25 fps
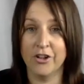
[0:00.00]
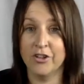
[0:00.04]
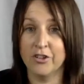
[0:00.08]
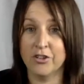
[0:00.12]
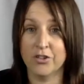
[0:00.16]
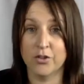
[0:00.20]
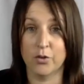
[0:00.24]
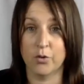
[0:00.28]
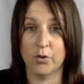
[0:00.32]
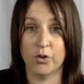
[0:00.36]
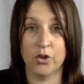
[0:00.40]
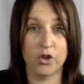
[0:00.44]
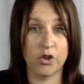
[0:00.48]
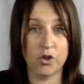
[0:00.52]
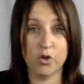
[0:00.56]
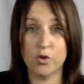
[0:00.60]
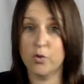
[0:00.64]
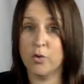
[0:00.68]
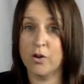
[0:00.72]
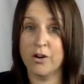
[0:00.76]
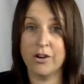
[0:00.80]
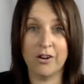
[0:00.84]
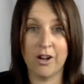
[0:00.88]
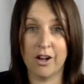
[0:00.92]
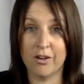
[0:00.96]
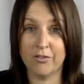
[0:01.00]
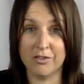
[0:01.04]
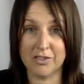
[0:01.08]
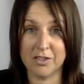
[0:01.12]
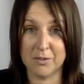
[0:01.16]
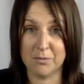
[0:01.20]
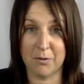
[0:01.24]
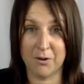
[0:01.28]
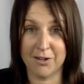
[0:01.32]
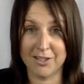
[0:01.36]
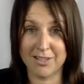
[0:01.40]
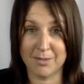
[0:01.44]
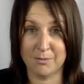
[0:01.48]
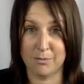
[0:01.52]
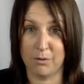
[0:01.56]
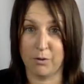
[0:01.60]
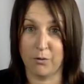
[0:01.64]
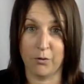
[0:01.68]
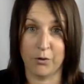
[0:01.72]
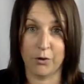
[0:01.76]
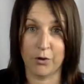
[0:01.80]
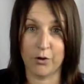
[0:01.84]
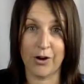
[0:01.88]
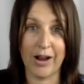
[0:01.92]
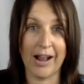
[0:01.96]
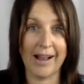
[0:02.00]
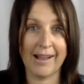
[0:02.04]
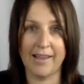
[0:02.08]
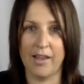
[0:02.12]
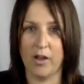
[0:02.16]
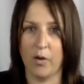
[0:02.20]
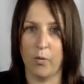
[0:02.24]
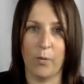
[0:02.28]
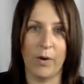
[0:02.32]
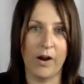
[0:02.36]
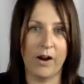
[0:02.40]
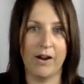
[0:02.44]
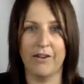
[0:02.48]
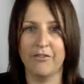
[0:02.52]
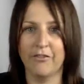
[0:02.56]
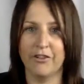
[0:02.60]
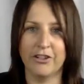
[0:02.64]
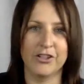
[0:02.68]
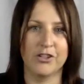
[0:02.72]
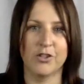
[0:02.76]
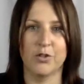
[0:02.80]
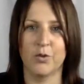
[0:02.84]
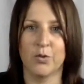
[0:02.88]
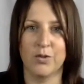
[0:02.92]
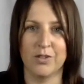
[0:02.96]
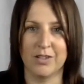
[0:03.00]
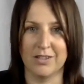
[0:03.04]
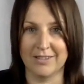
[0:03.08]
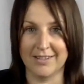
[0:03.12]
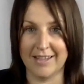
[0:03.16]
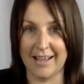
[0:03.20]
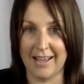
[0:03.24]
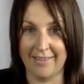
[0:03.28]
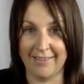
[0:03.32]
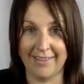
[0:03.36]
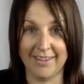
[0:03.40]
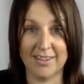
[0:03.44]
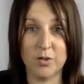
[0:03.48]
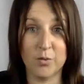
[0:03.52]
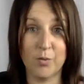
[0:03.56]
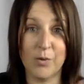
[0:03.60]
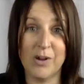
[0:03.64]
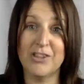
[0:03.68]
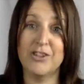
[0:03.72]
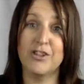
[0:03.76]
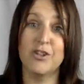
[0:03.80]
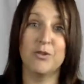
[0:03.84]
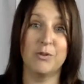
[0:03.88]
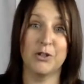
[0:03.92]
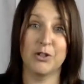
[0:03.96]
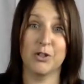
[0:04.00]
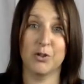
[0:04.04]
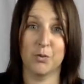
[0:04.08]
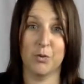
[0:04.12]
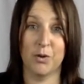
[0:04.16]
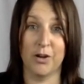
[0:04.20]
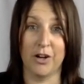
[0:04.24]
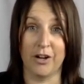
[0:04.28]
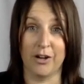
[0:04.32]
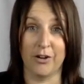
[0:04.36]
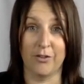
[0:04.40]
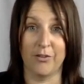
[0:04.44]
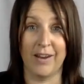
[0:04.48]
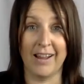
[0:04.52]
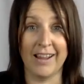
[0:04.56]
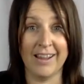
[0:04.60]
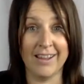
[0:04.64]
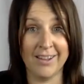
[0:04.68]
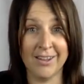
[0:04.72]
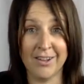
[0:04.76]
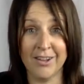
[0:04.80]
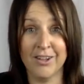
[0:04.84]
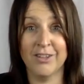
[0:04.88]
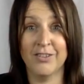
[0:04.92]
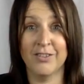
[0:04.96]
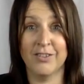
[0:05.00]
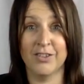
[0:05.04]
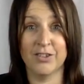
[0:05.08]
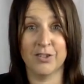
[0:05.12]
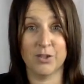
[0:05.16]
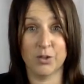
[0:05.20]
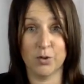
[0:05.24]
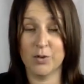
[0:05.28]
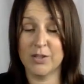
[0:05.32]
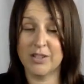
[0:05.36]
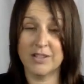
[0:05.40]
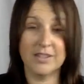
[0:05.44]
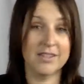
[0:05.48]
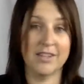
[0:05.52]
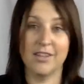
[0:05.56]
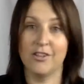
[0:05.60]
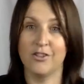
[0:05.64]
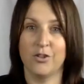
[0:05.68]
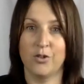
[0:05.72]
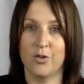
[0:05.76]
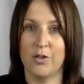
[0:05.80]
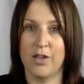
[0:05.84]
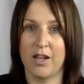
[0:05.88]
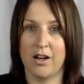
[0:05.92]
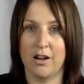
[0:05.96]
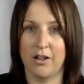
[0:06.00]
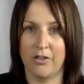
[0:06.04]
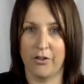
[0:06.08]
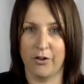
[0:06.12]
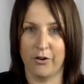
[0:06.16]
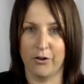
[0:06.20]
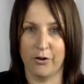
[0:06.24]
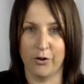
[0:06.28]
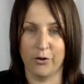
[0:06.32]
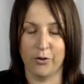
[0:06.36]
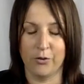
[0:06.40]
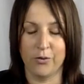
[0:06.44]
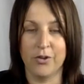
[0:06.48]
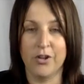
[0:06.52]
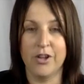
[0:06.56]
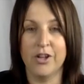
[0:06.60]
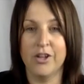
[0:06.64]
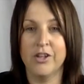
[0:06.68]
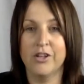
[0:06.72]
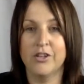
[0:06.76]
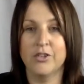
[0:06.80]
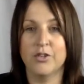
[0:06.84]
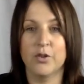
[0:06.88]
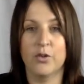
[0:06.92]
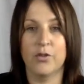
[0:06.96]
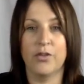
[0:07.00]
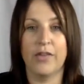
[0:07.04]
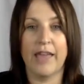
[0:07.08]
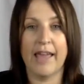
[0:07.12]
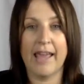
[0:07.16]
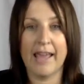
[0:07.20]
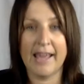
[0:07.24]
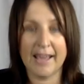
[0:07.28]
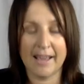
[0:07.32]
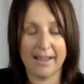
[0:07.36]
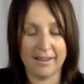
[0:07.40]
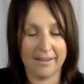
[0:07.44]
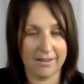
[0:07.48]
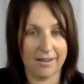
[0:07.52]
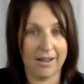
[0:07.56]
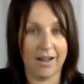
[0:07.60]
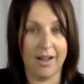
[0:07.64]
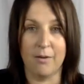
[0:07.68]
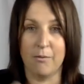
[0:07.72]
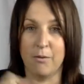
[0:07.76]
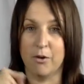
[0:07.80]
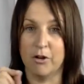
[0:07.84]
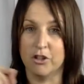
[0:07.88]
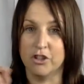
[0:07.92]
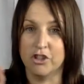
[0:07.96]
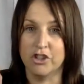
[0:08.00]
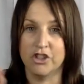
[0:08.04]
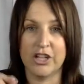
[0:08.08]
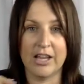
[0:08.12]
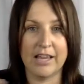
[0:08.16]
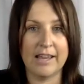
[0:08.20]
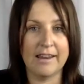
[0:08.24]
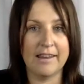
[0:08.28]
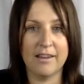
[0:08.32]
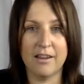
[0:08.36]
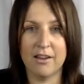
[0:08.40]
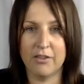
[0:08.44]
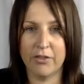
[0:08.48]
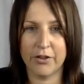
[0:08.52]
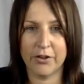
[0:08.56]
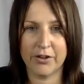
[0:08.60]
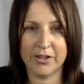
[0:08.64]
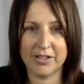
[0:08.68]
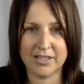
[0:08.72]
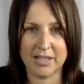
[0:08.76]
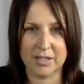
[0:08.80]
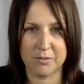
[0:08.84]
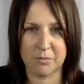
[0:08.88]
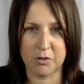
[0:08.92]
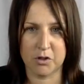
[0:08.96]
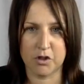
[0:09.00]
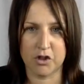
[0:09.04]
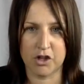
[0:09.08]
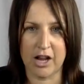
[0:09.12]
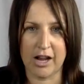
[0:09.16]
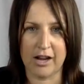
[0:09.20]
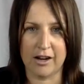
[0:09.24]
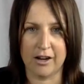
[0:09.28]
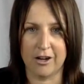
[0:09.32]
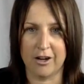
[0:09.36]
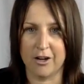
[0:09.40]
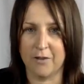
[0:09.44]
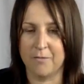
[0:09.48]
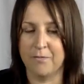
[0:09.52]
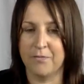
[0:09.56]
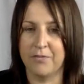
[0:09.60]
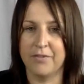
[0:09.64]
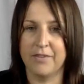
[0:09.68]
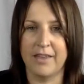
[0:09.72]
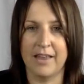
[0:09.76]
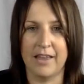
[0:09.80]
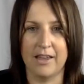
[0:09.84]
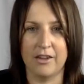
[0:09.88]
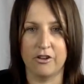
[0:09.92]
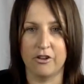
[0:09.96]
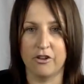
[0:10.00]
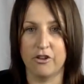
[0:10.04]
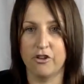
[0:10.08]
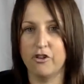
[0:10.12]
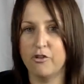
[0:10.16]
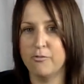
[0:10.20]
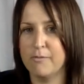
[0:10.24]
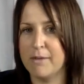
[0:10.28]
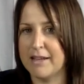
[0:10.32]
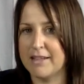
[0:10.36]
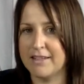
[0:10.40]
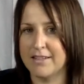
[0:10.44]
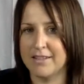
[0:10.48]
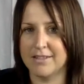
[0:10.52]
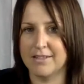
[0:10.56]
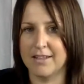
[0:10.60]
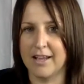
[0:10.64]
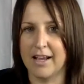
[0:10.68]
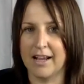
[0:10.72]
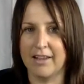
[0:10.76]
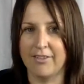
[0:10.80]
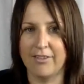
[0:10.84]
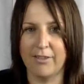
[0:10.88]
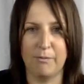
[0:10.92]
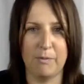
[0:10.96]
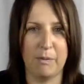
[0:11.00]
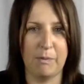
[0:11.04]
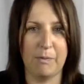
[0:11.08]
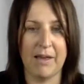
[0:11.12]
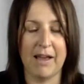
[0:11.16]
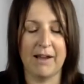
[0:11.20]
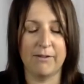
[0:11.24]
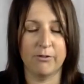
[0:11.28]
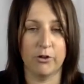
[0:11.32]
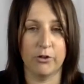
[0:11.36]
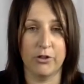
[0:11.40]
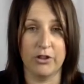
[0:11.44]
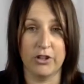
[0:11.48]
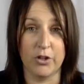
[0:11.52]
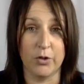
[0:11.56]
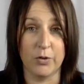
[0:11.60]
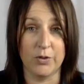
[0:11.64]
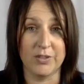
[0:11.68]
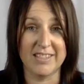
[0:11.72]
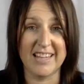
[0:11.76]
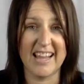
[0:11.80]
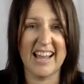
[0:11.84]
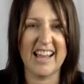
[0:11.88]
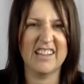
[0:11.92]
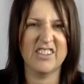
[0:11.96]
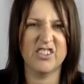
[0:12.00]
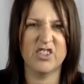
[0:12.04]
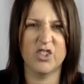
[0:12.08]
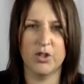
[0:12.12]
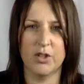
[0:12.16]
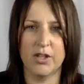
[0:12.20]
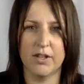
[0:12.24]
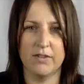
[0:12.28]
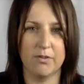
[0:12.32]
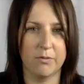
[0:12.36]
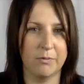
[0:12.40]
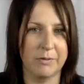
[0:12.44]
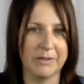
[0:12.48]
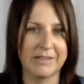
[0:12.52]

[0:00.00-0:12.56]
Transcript: So you are not responsible for tracking where every student is at. That's way too much work, right? The students can do that on their own. So they are shading in their assessment tracker, and you might decide that maybe after they do a test, you give them